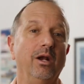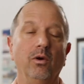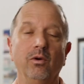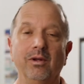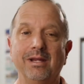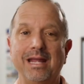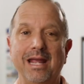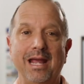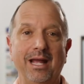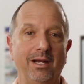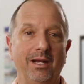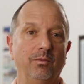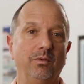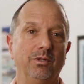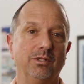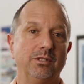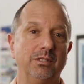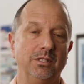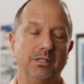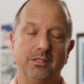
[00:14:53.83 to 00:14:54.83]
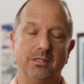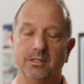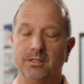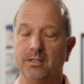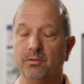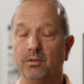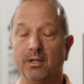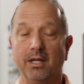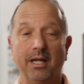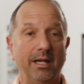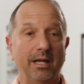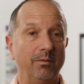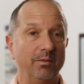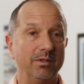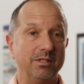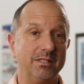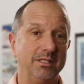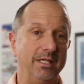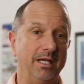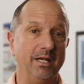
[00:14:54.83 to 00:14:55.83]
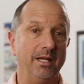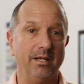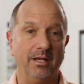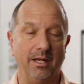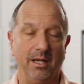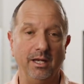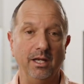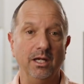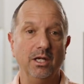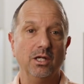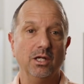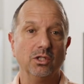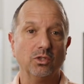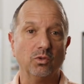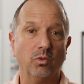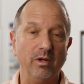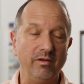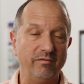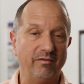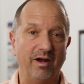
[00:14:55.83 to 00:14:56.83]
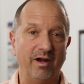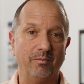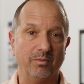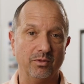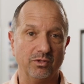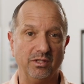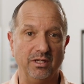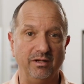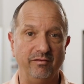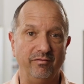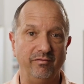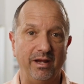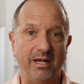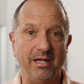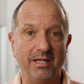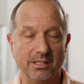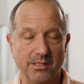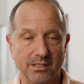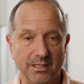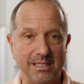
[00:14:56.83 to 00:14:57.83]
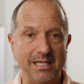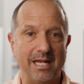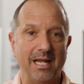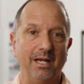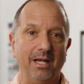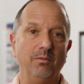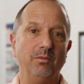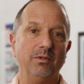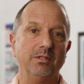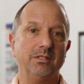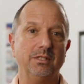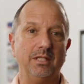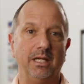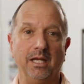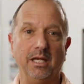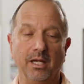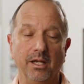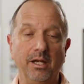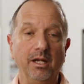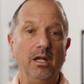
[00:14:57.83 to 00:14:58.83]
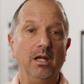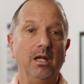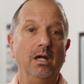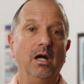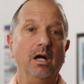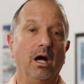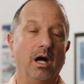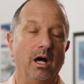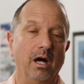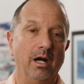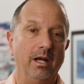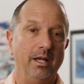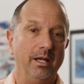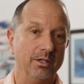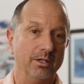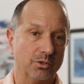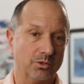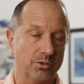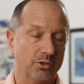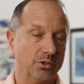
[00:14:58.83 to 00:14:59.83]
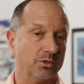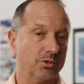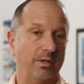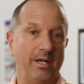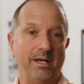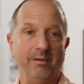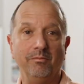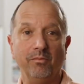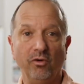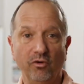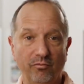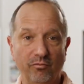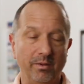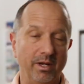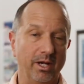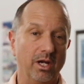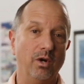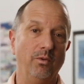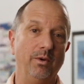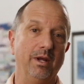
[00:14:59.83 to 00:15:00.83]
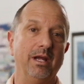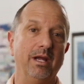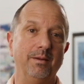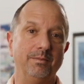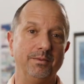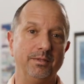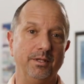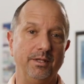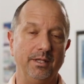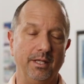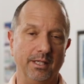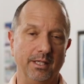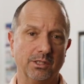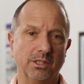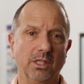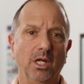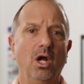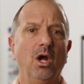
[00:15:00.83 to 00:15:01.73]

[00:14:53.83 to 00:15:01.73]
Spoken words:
can it withstand a 25% vacancy? Can it withstand interest rate movement going up to this?